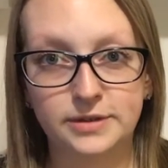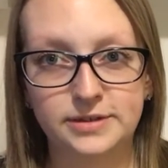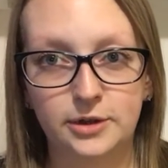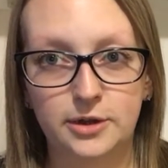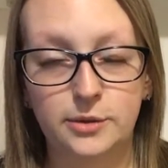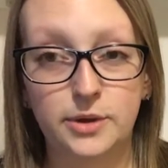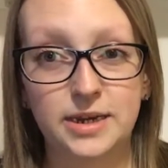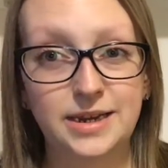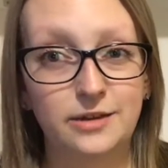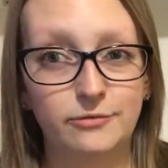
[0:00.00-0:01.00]
so you
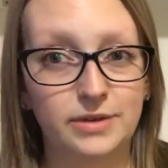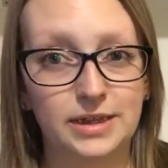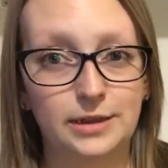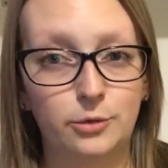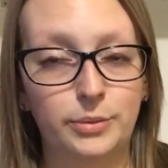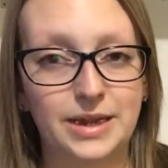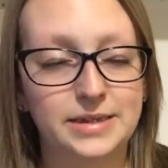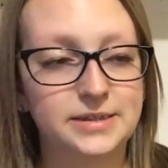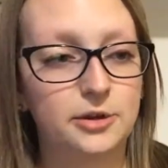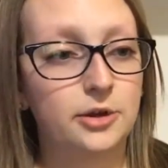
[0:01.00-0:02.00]
only need a really little
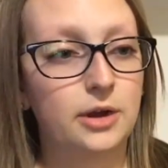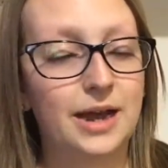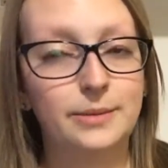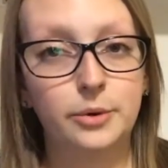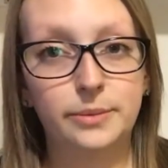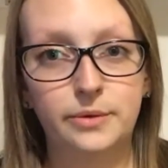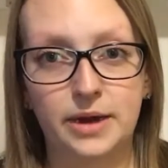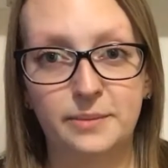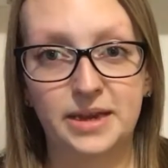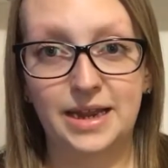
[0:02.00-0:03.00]
bit so I'd probably
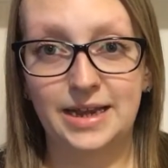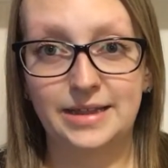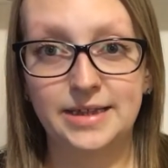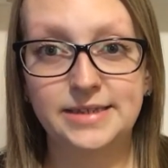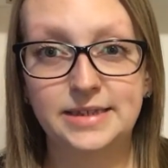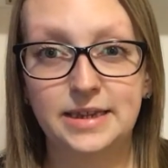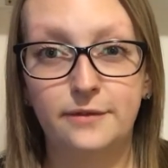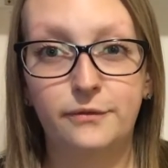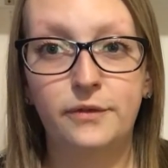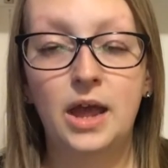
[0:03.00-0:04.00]
recommend getting this
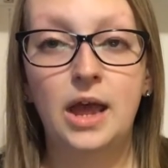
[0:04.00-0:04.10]
if